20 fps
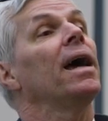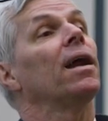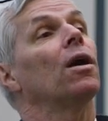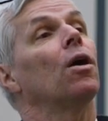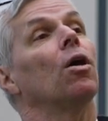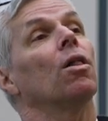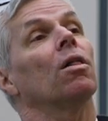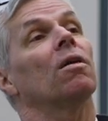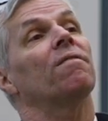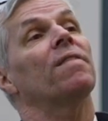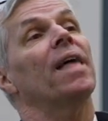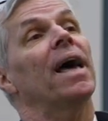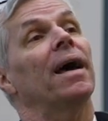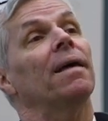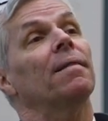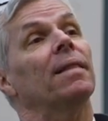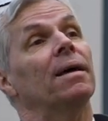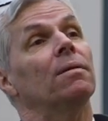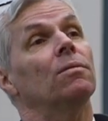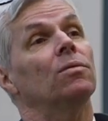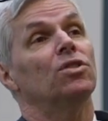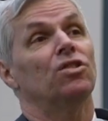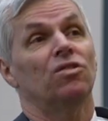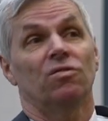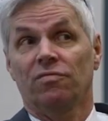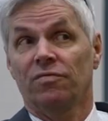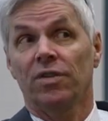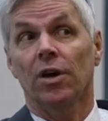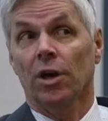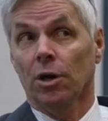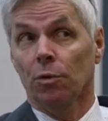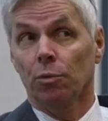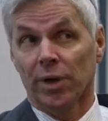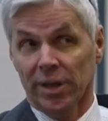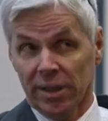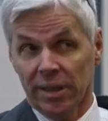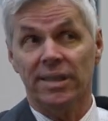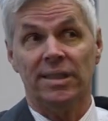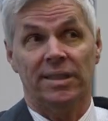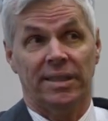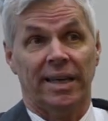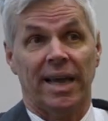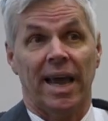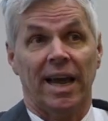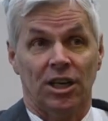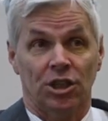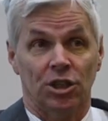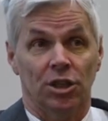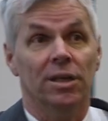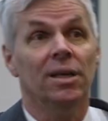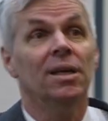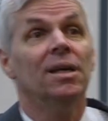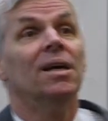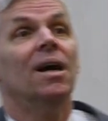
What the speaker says: all of that. That was very realistic, actually.